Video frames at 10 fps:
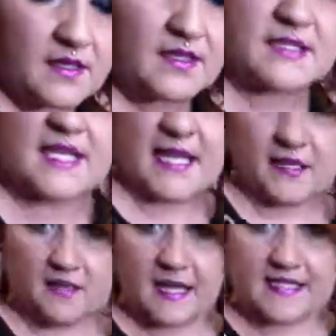take an
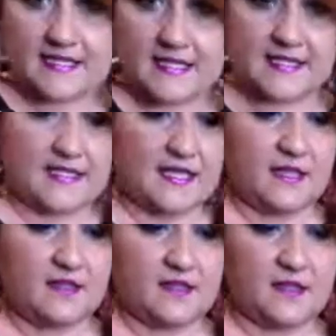elasticity,
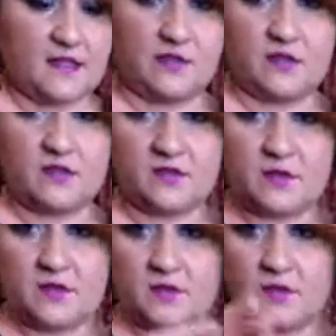little
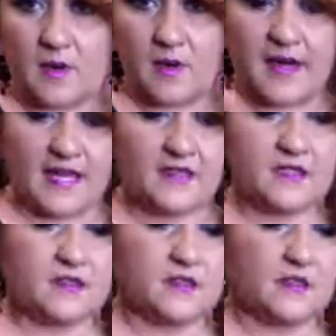rubber band,
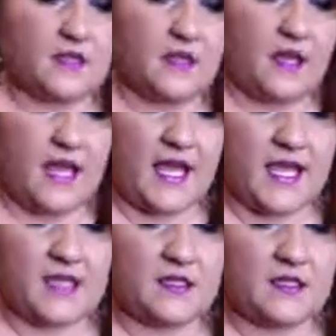
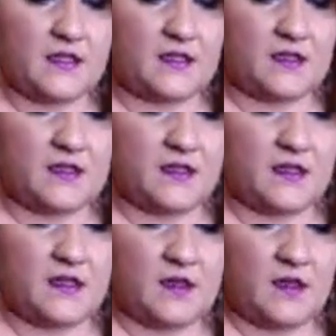and
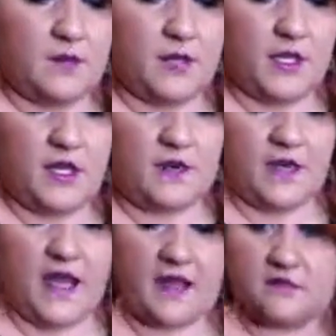put it over that.